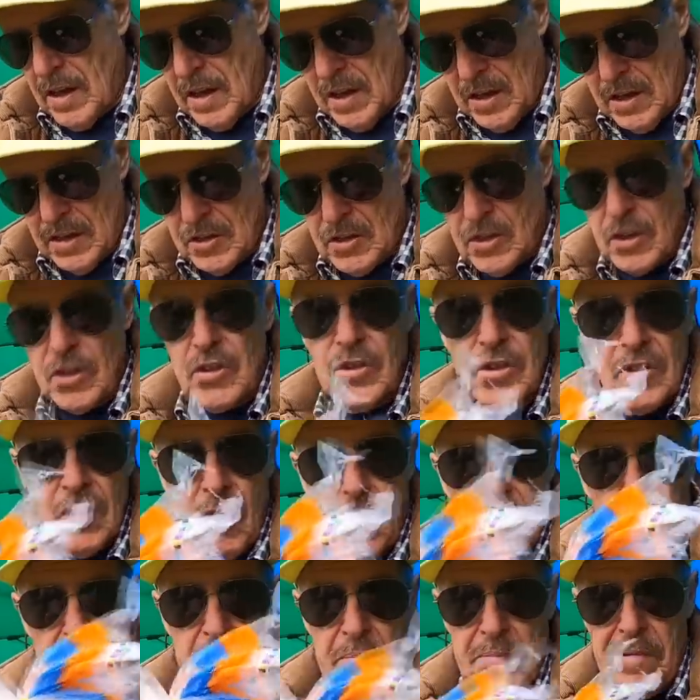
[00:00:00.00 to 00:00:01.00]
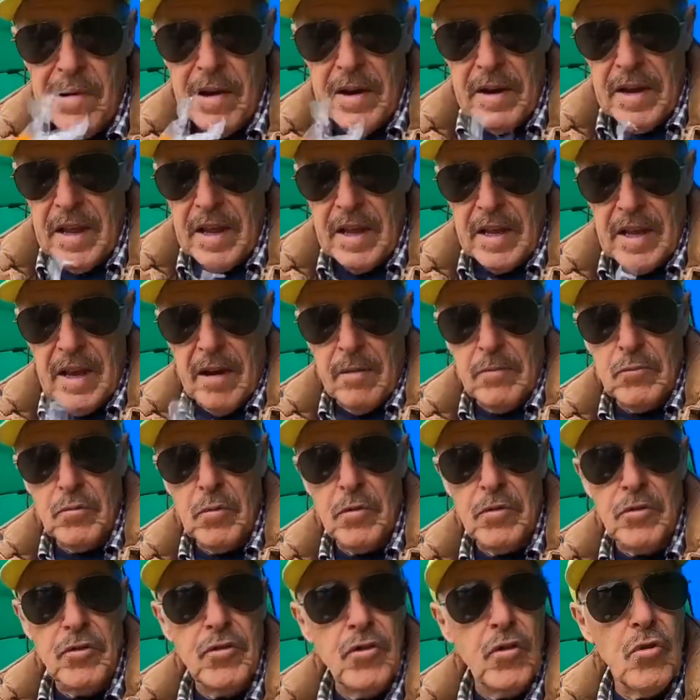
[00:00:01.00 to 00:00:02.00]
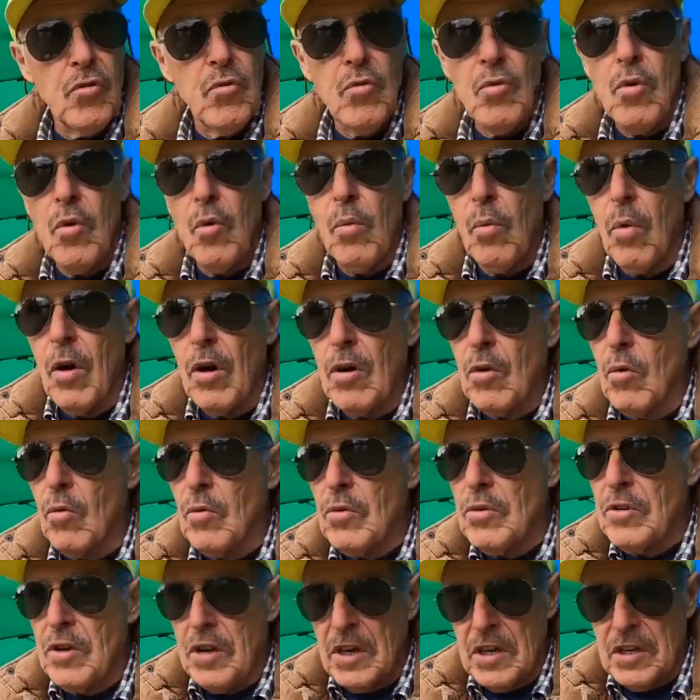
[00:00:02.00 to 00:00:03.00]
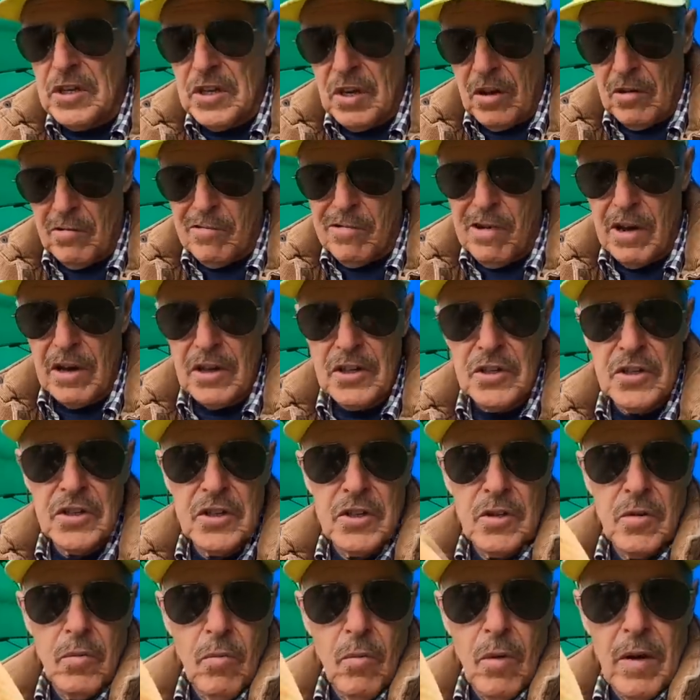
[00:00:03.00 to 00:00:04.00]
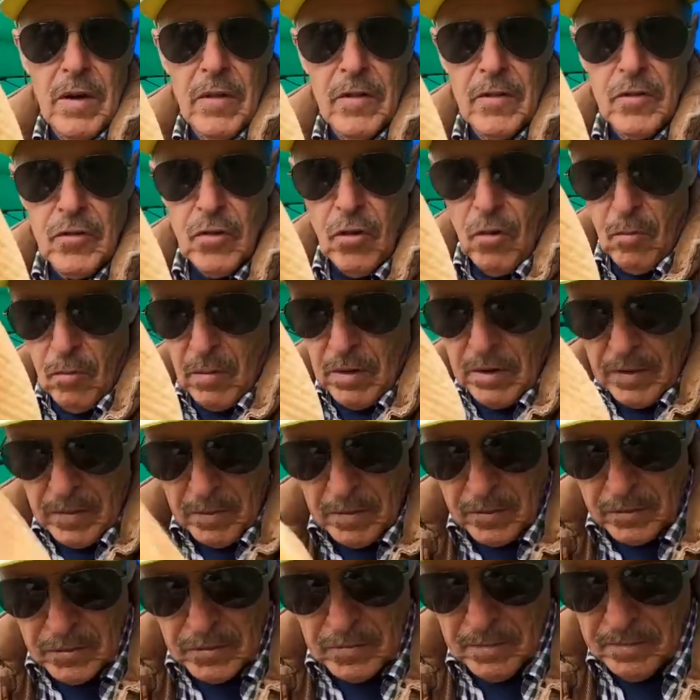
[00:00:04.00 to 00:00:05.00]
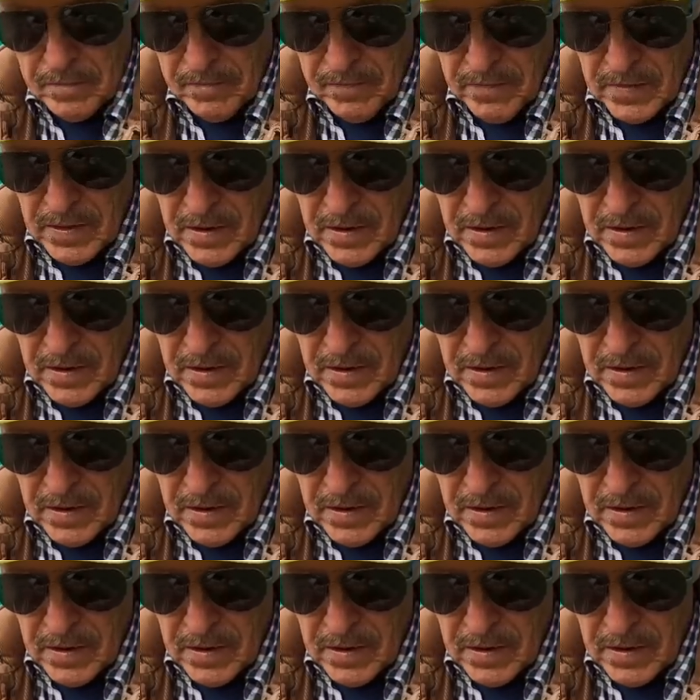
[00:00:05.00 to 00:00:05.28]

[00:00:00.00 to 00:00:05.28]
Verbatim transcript: It's sliced bread. It comes with two what I call decent crusts, one at the top, one at the bottom.